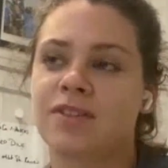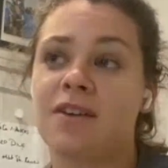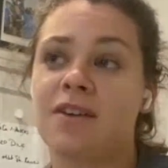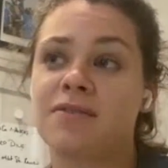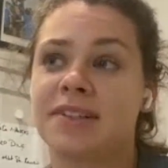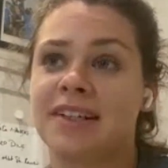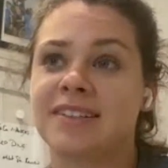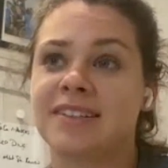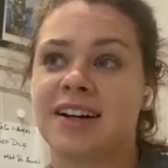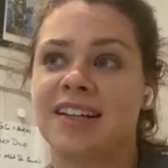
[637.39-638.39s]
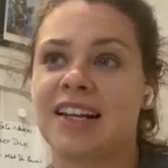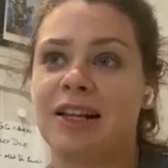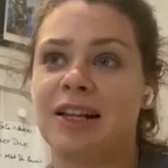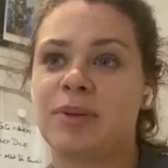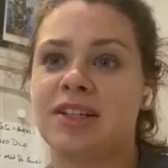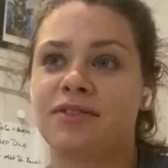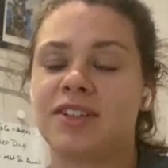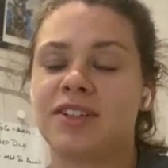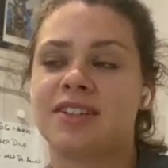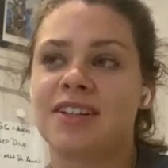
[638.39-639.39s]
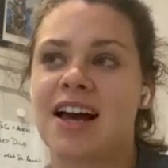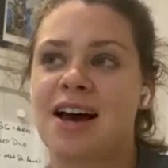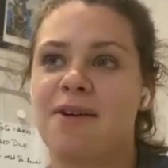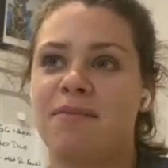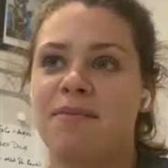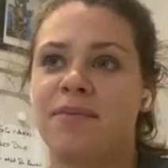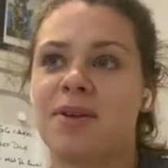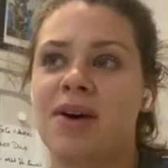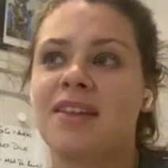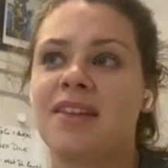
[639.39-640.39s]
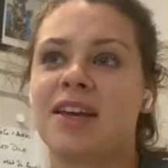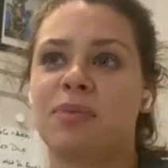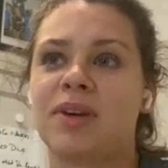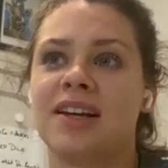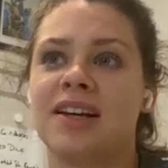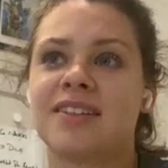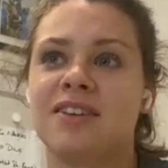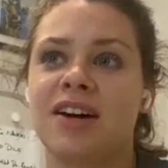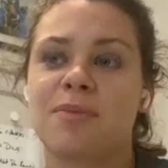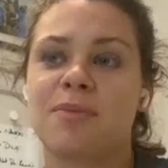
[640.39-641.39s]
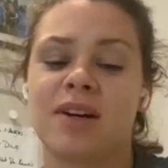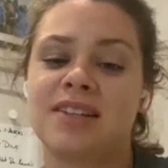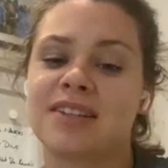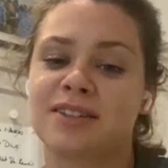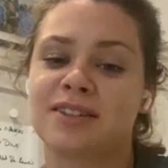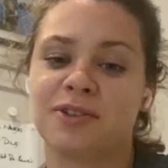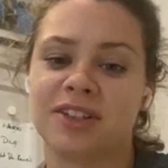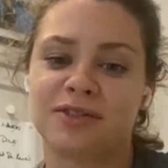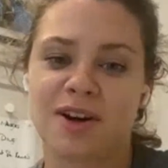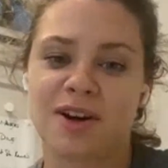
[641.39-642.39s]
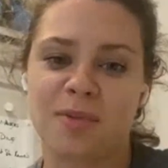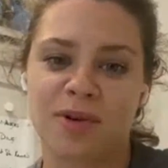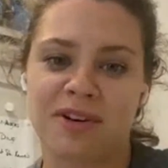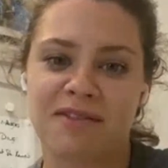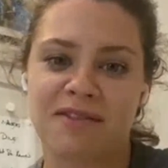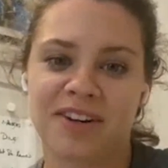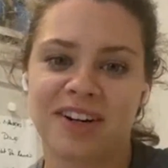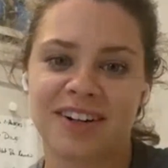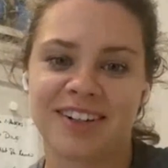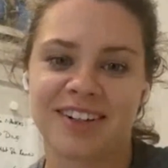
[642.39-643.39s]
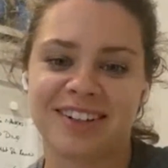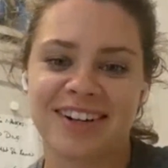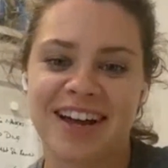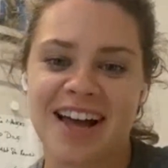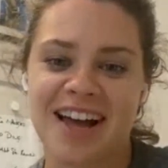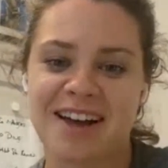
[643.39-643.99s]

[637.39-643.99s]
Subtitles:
But there's obviously things that are that little bit different. The main thing being is that you get a police escort from wherever you're